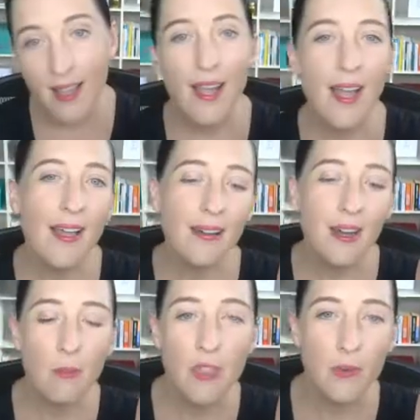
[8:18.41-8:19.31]
And
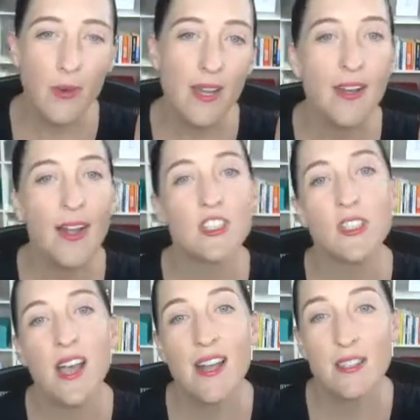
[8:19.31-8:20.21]
number three, it
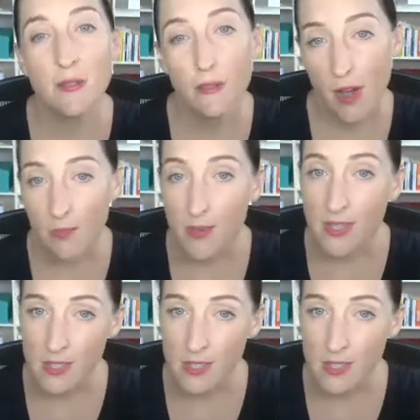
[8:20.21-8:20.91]
actually has a 5-minute